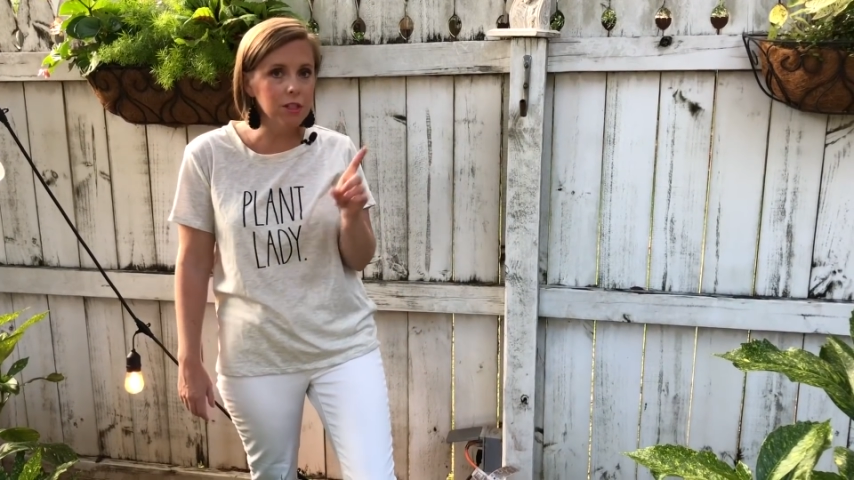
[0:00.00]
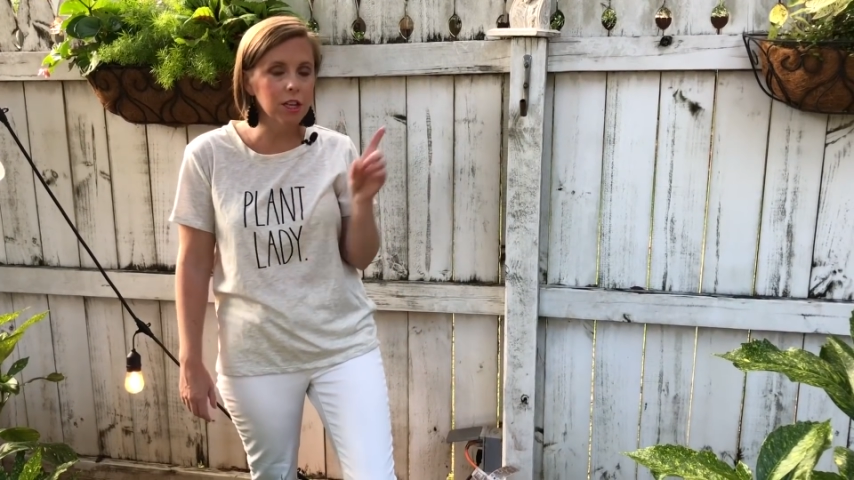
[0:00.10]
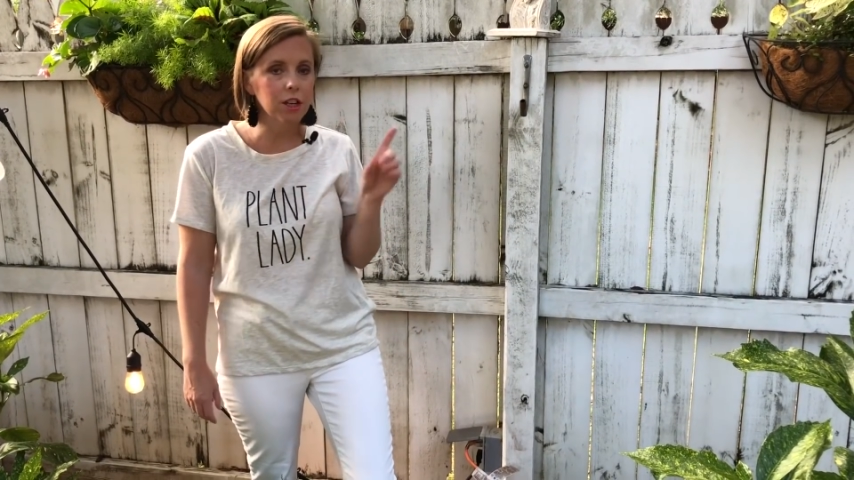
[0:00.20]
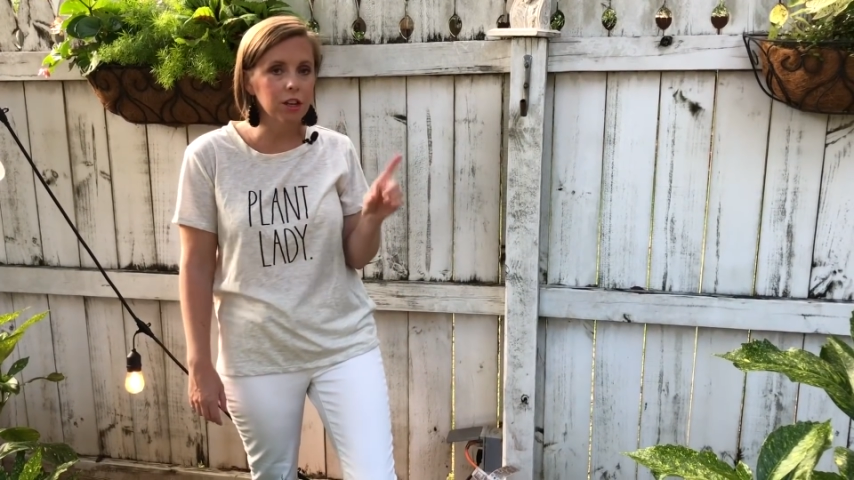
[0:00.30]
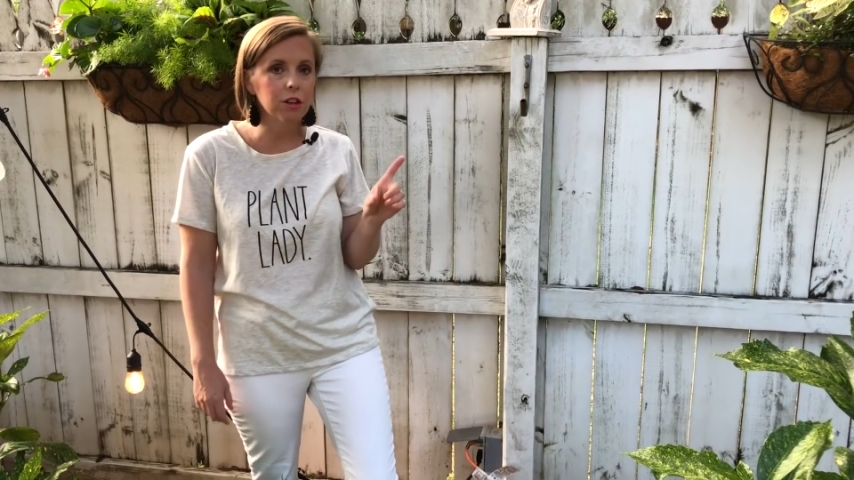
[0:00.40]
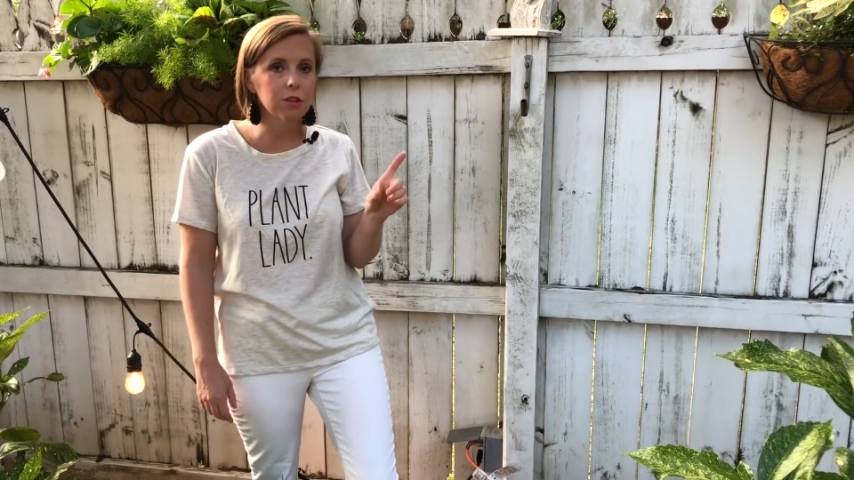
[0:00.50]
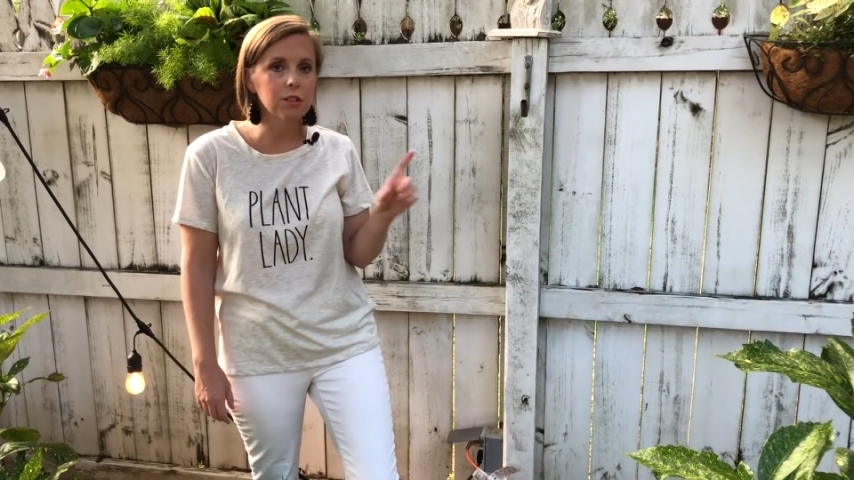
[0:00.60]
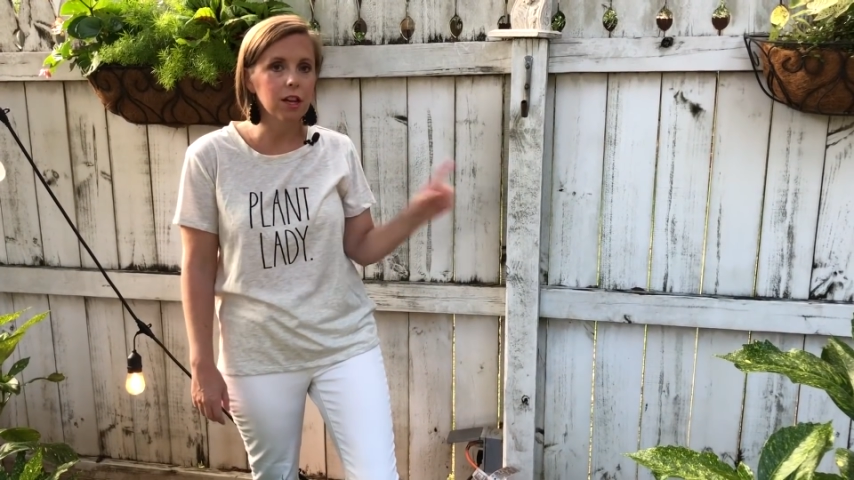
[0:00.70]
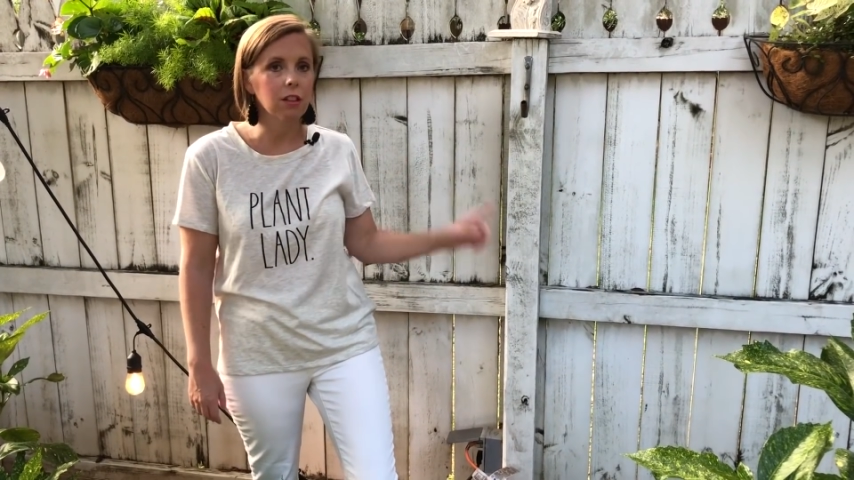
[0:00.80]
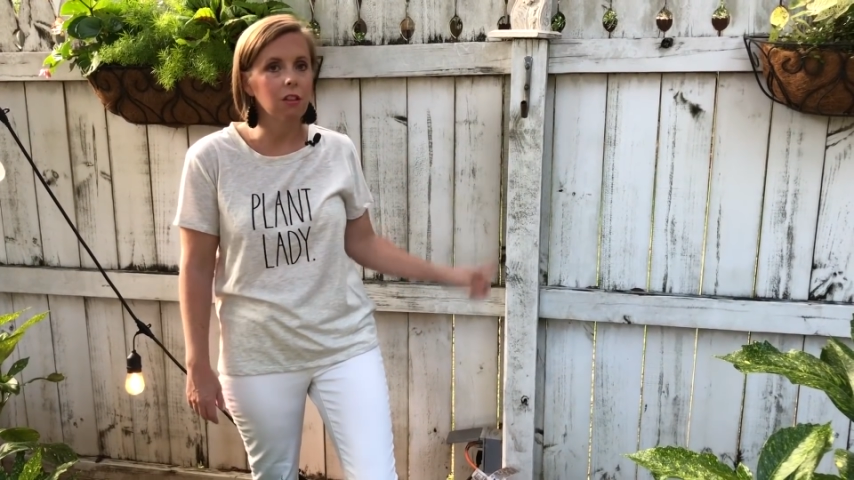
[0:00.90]
to
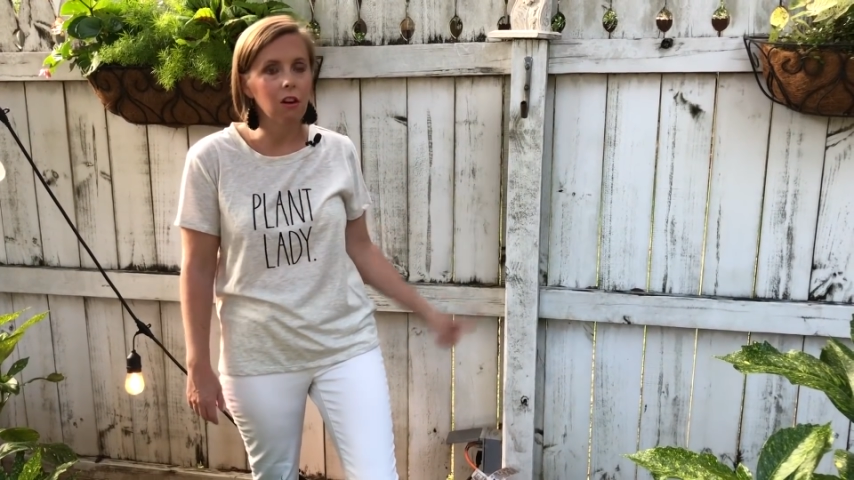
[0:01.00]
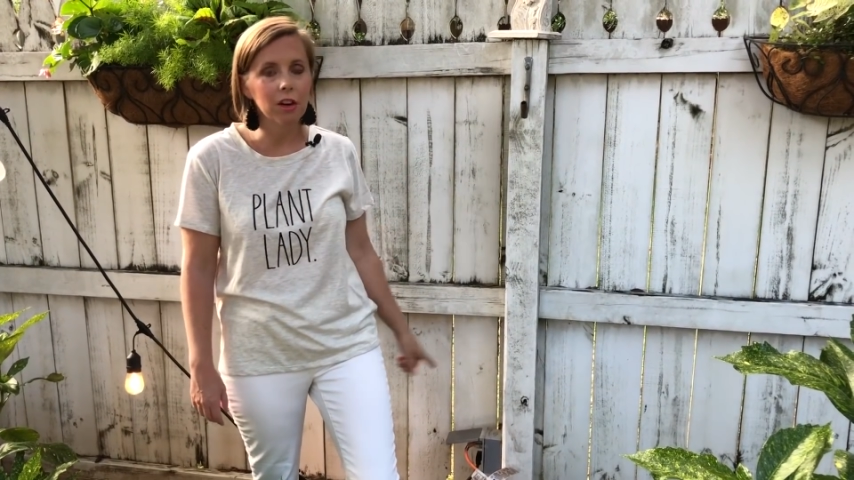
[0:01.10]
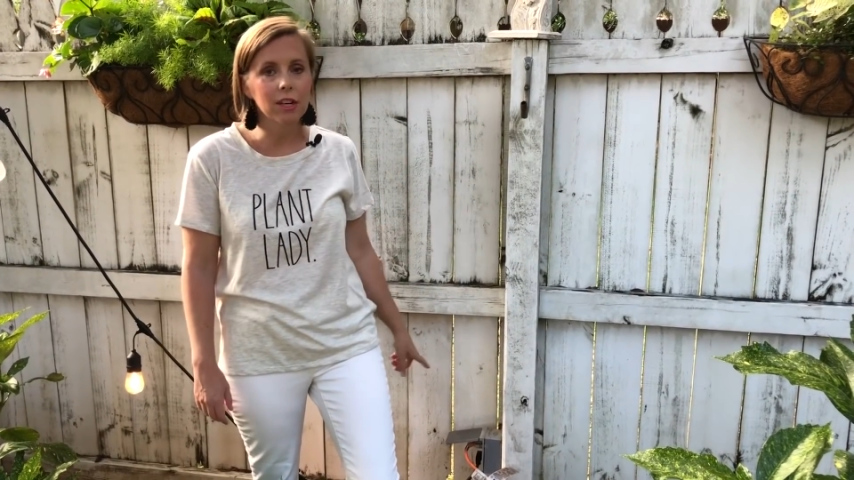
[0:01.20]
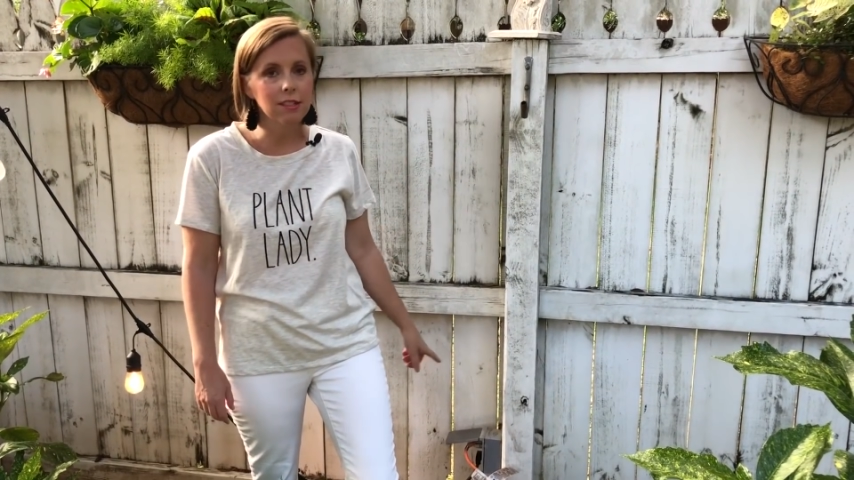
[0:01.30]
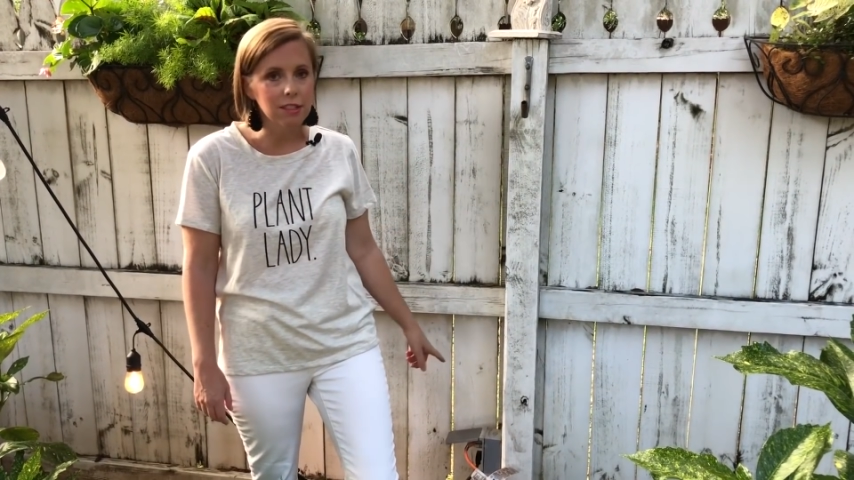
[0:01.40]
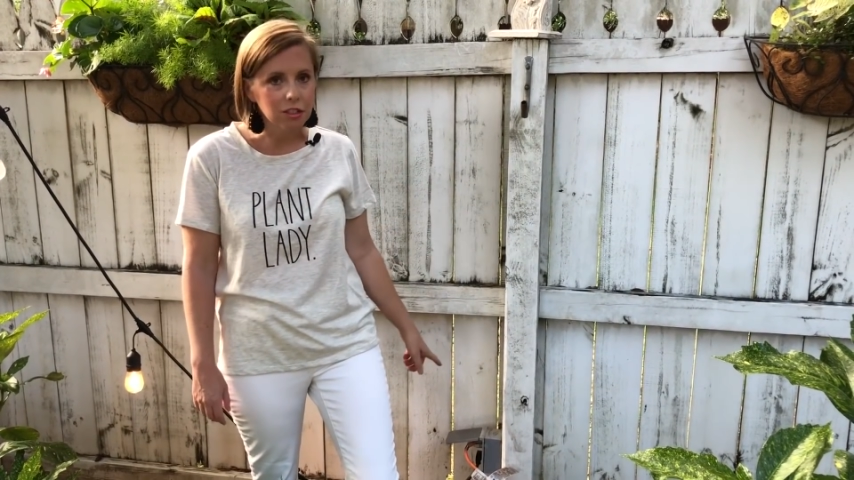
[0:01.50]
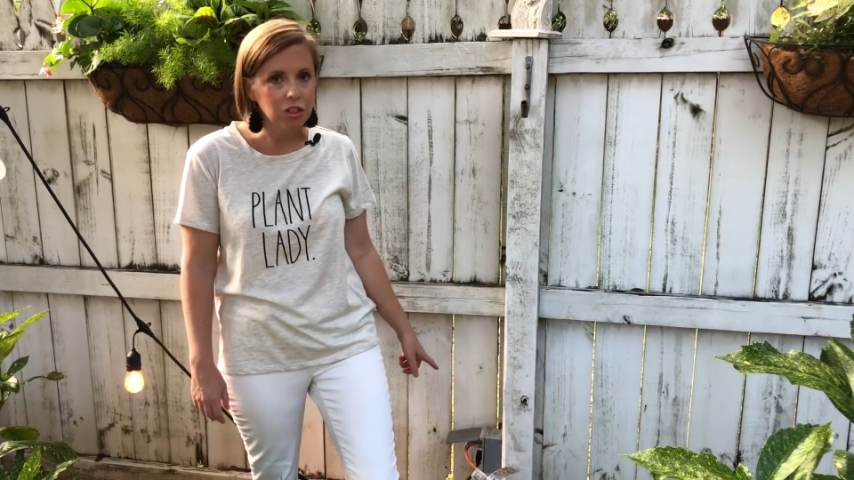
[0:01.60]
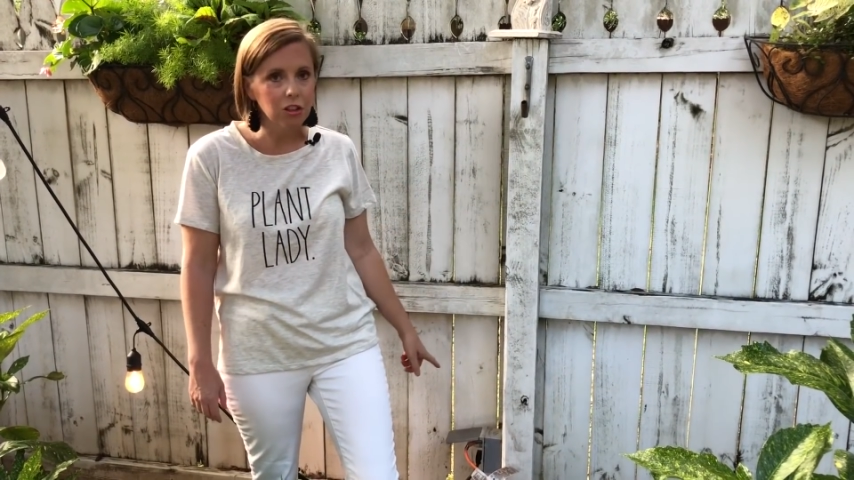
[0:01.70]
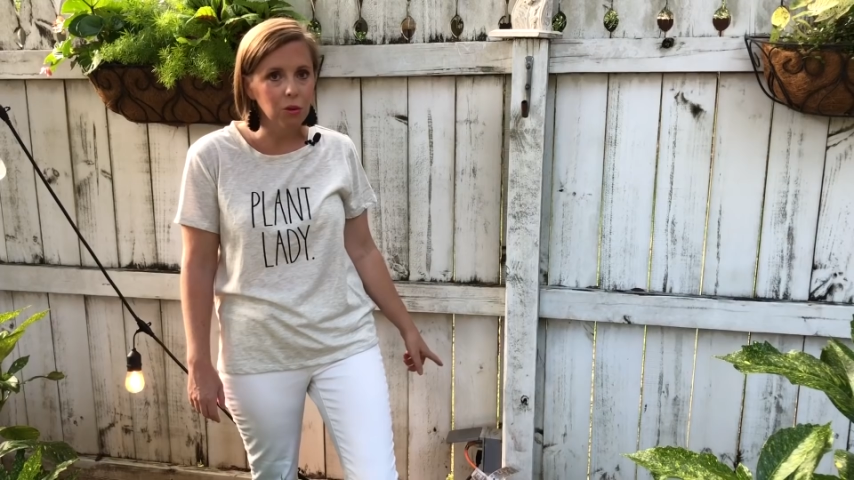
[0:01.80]
use a long extension